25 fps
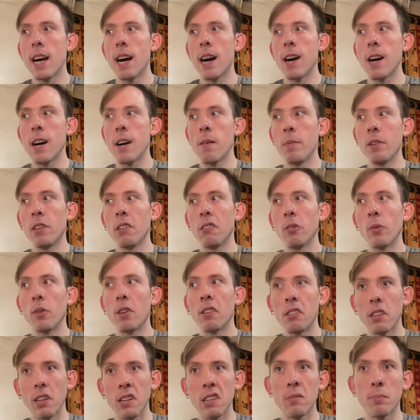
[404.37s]
And so the
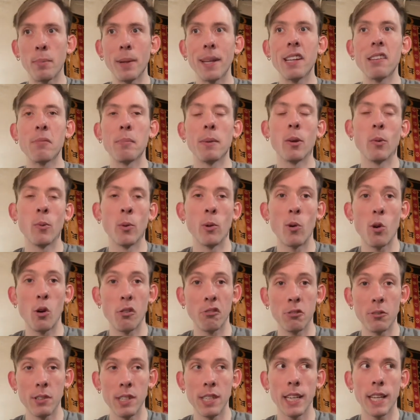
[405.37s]
Sun's placement will
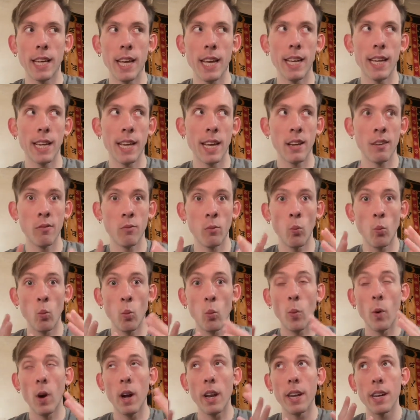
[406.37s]
also indicate kind of
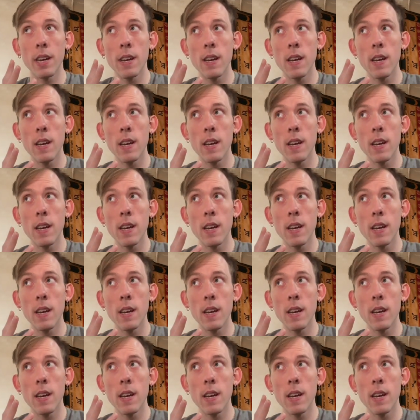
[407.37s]
what